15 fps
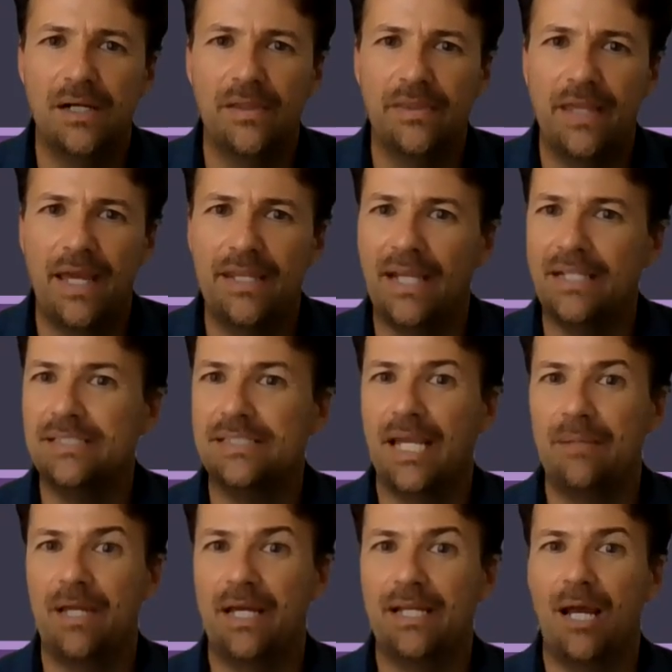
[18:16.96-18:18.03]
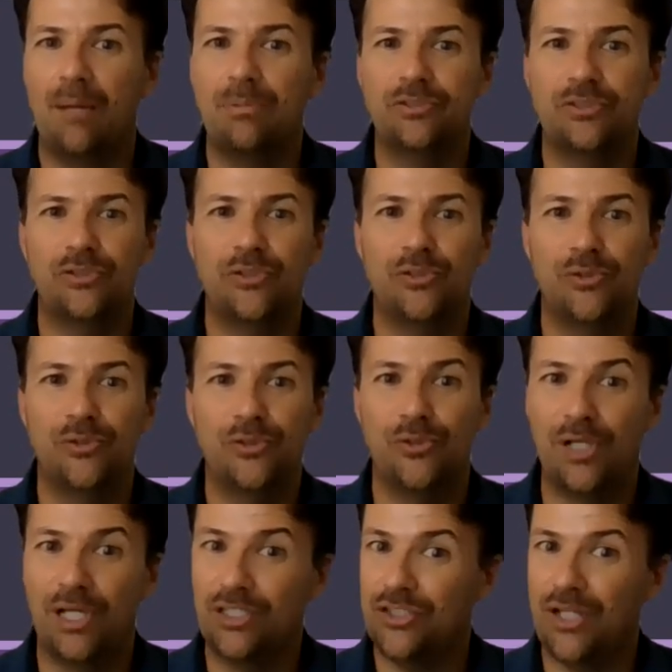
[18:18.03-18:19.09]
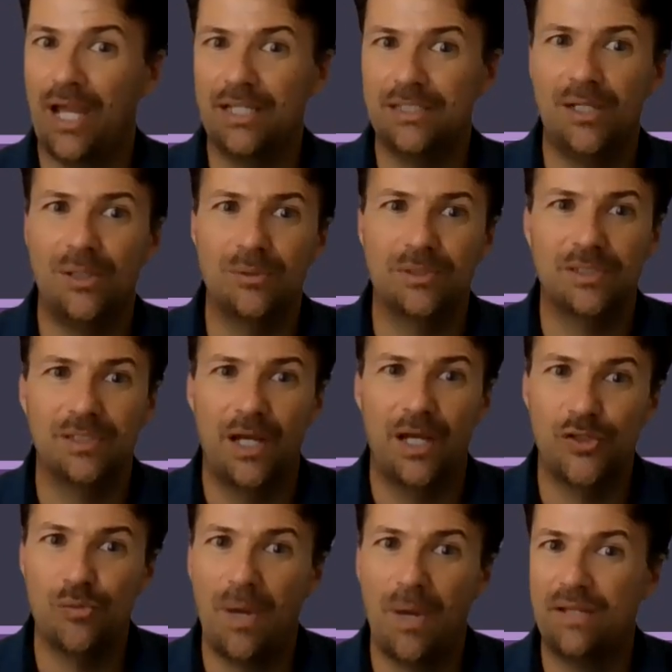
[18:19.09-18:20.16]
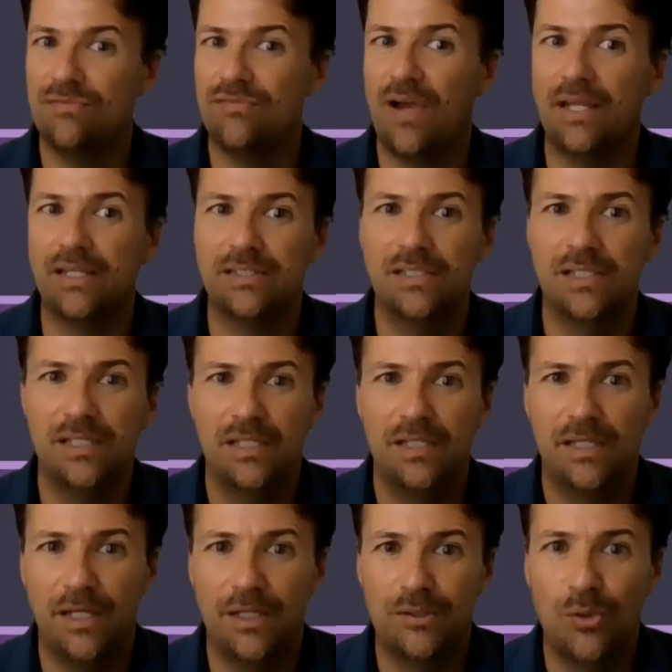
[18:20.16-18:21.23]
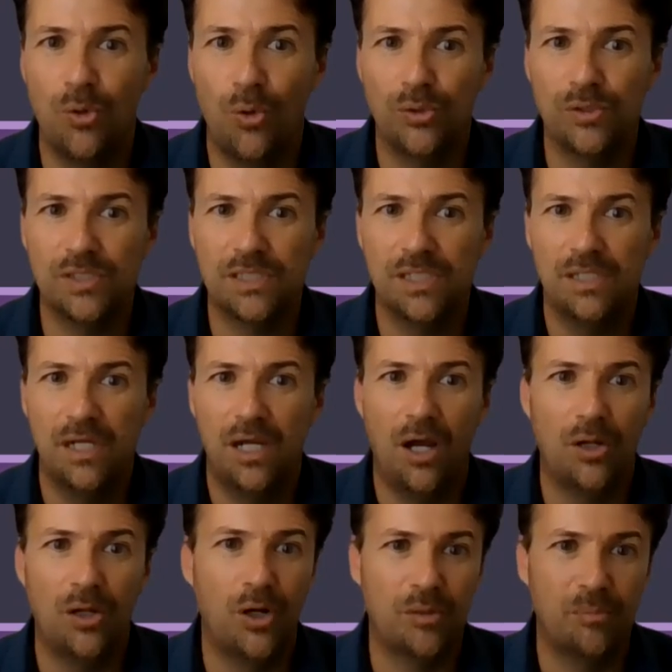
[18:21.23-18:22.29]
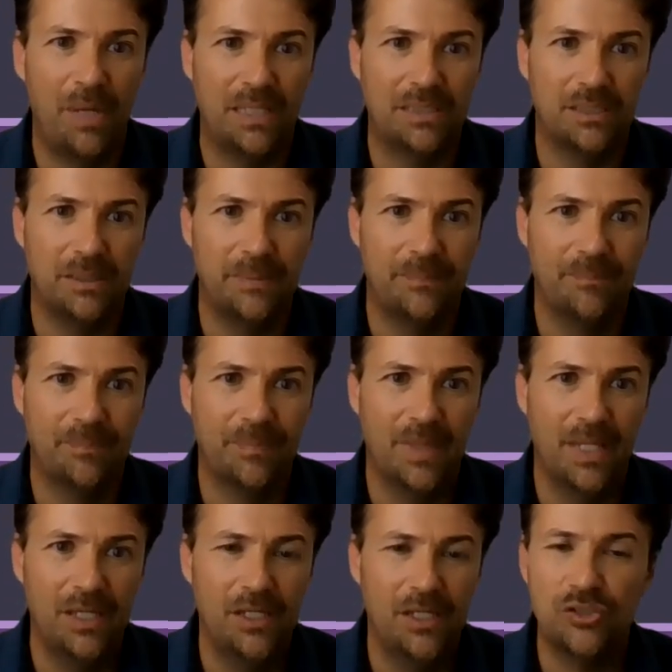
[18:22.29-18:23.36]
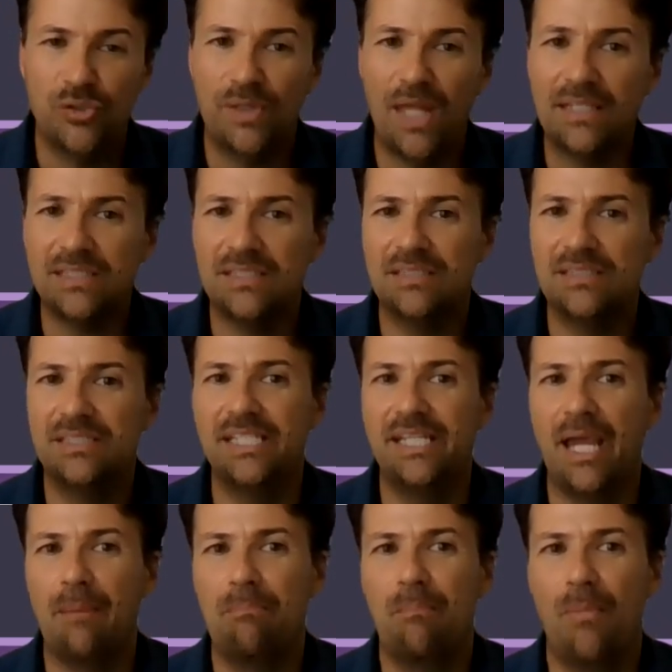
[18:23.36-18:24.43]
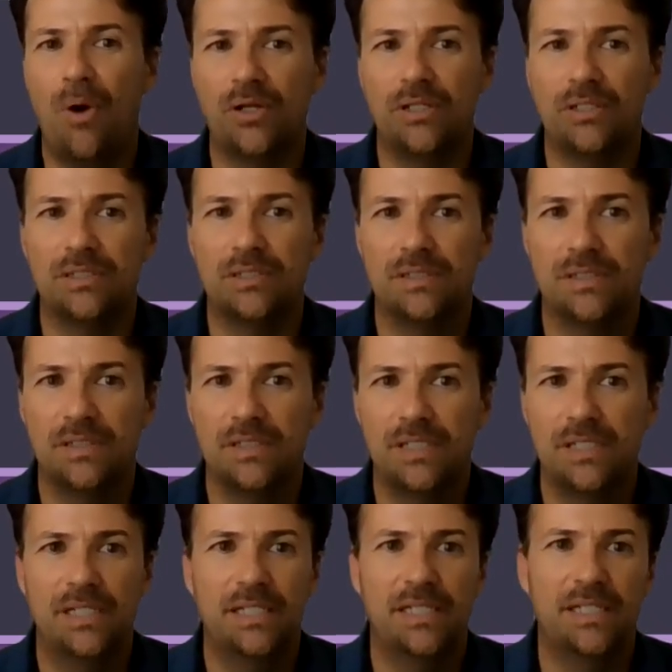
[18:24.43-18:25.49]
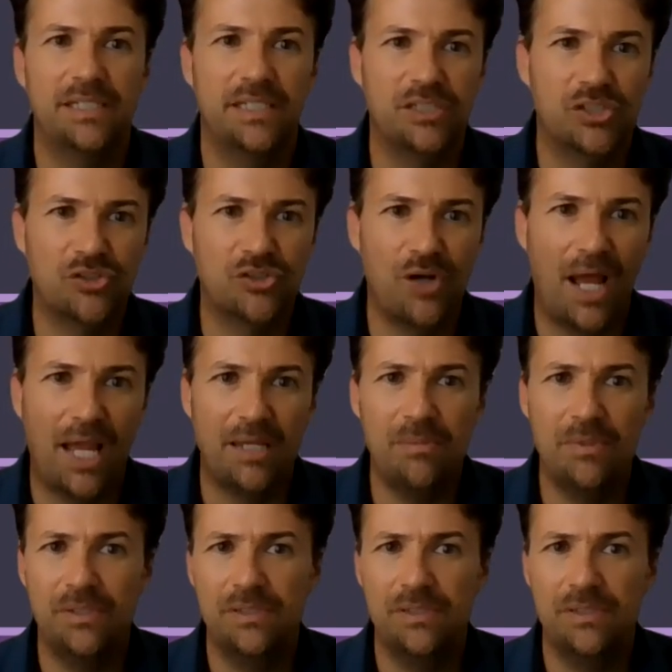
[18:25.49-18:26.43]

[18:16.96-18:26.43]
then next time that happens to you, you can try it out and you might find it goes a lot better. So that's the DIEP model. Describe,